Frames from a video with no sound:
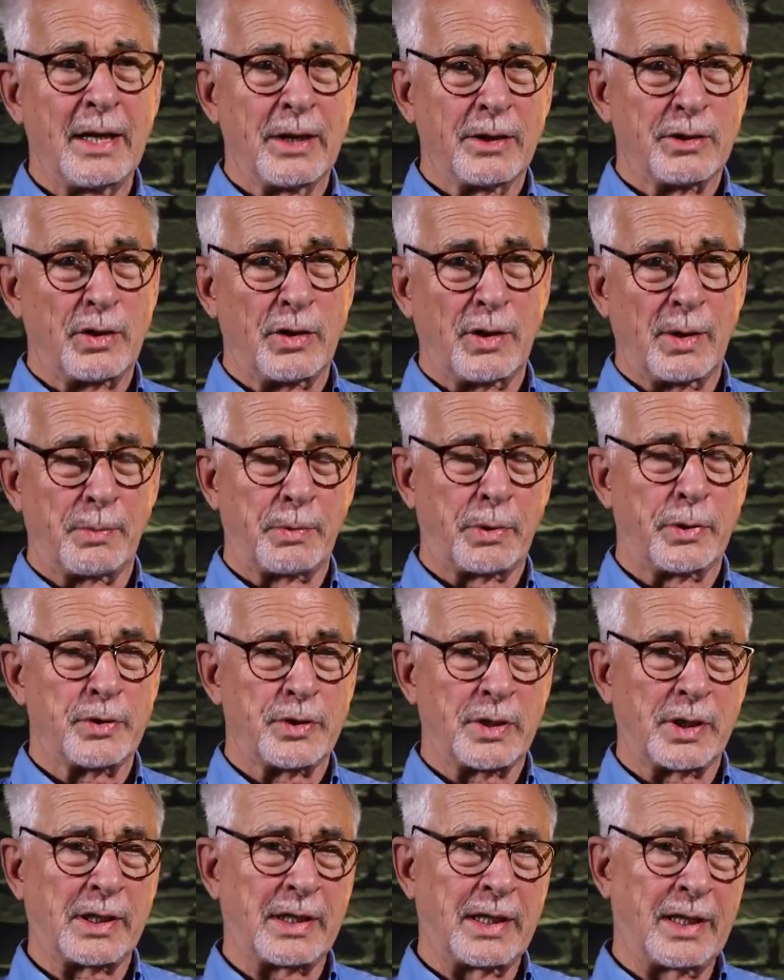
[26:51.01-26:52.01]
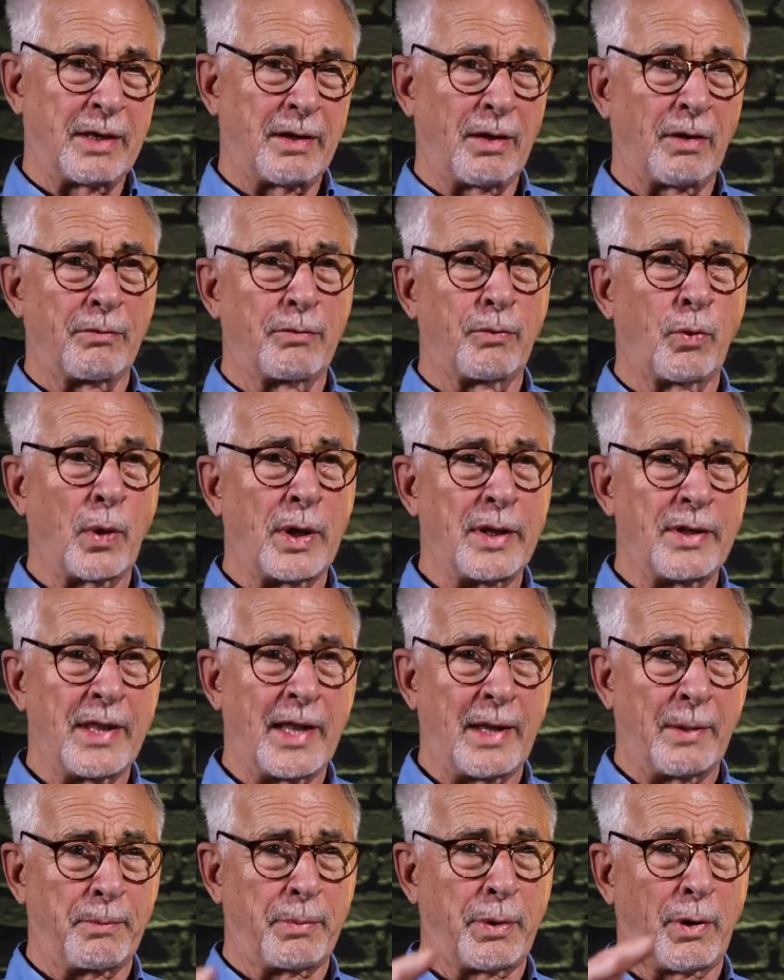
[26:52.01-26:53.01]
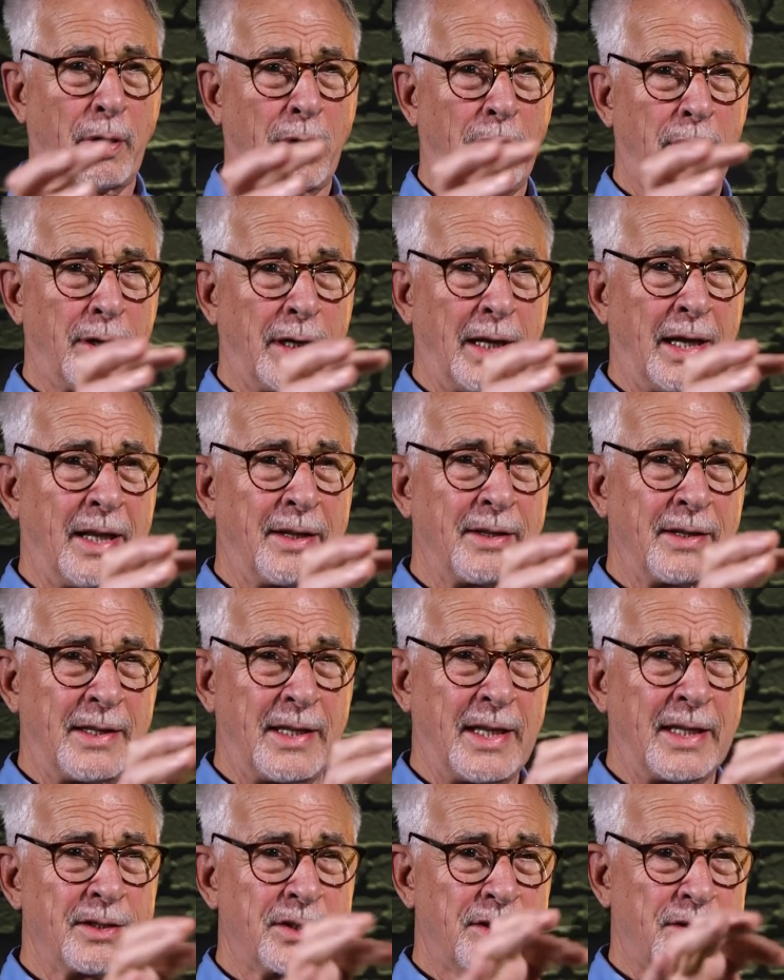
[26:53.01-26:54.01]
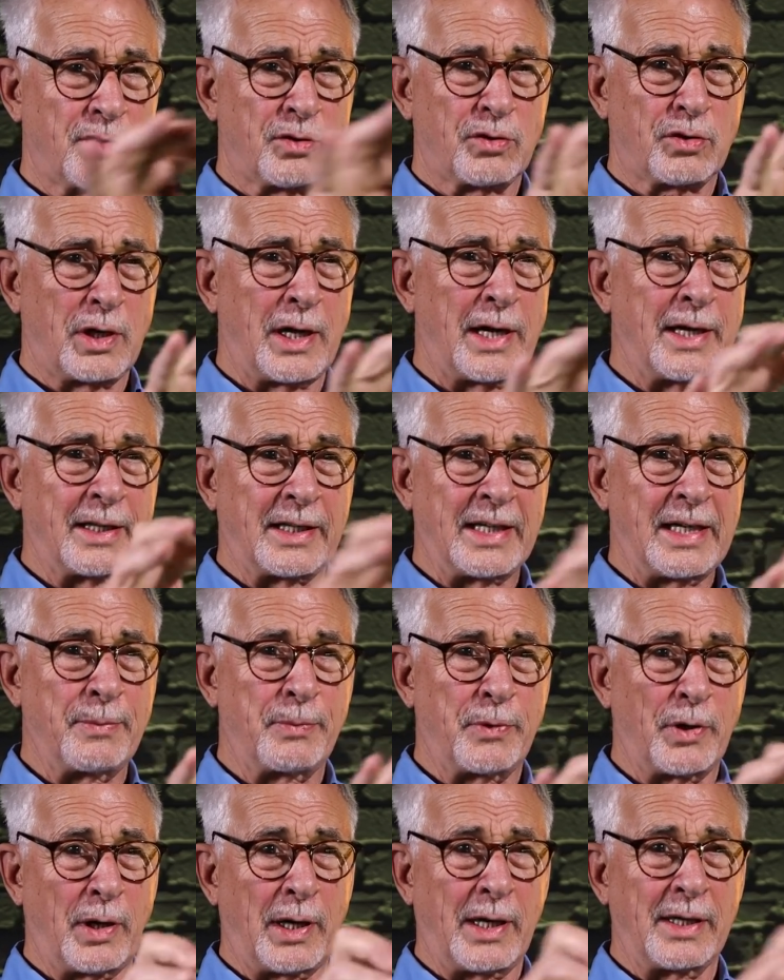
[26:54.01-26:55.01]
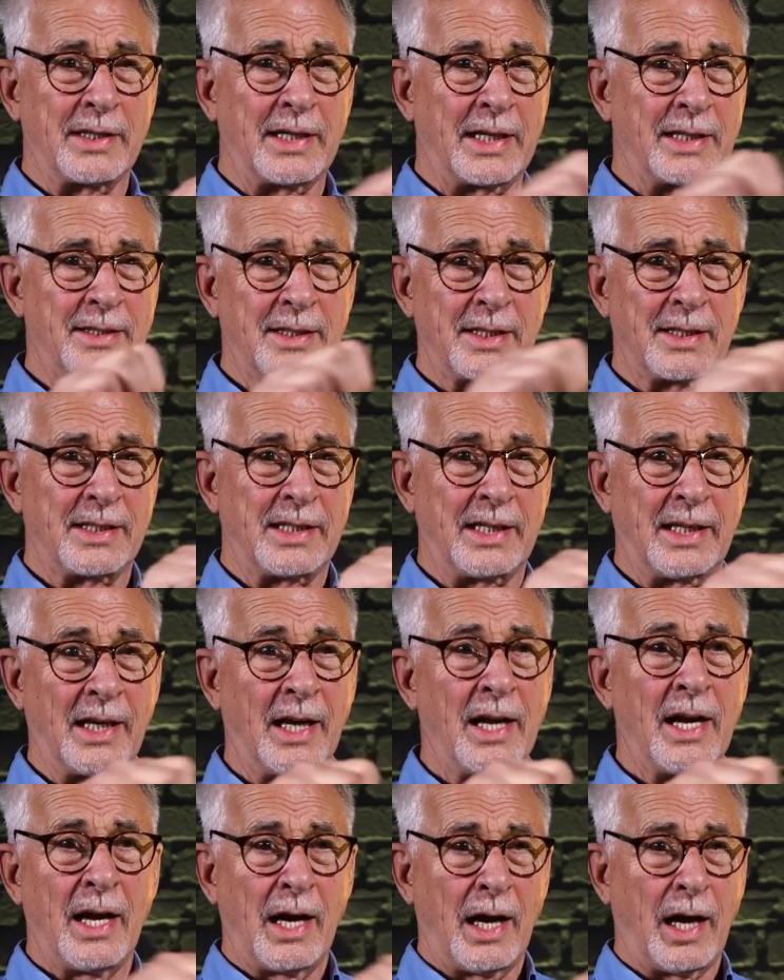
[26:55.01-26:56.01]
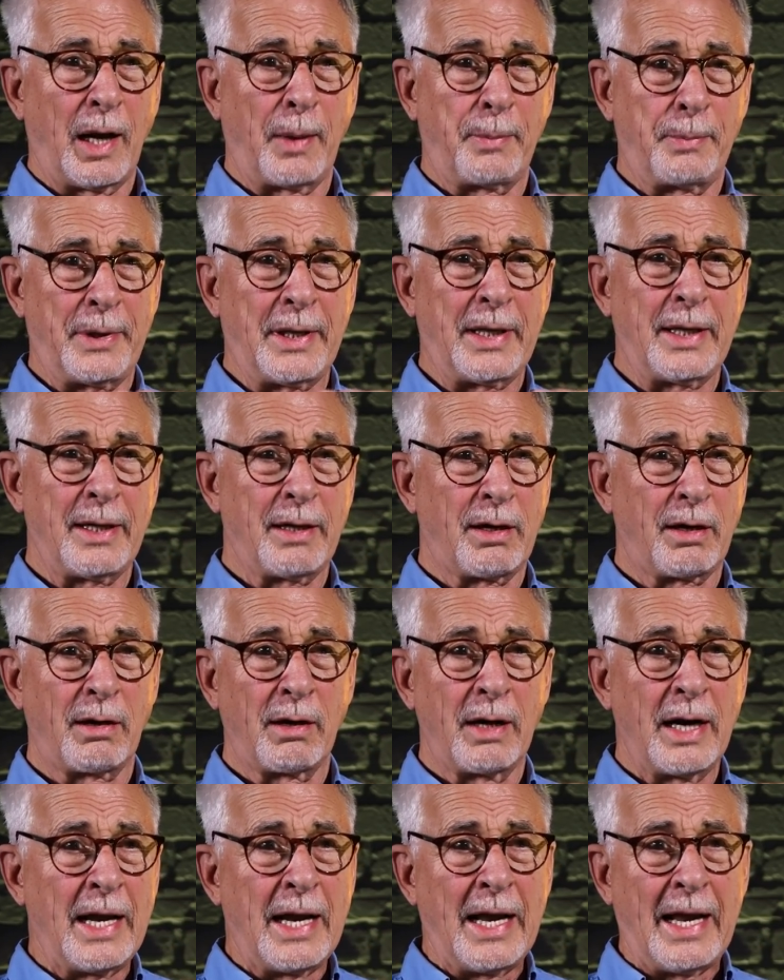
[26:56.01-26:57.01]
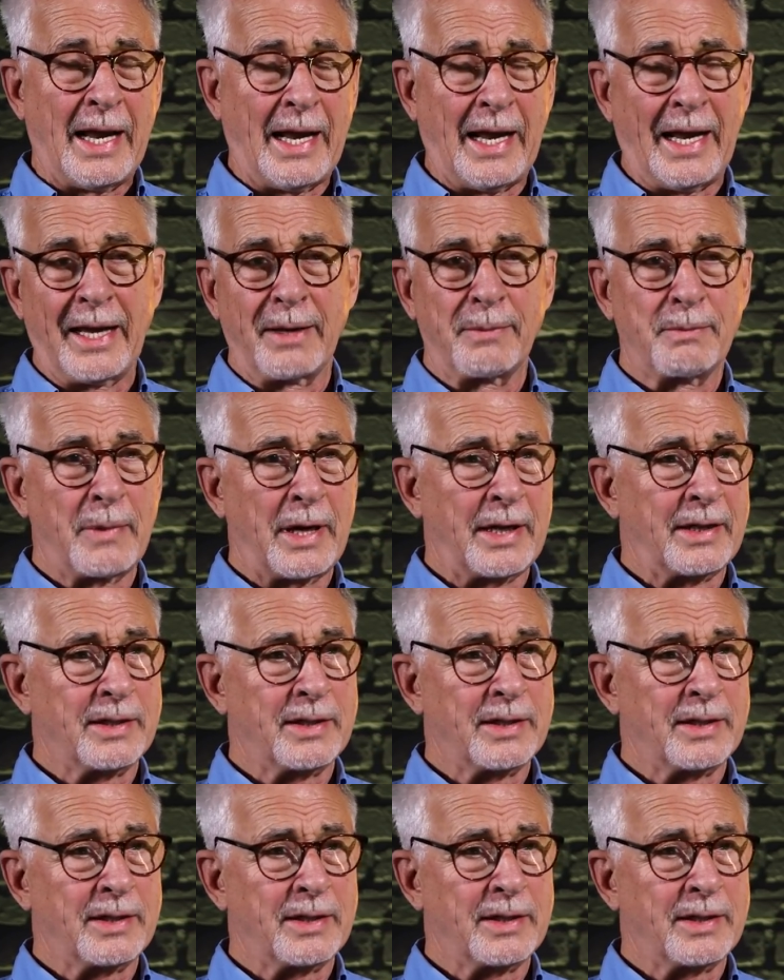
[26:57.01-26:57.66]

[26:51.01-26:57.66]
so the person can avoid that part and then try and keep their identity up here. And my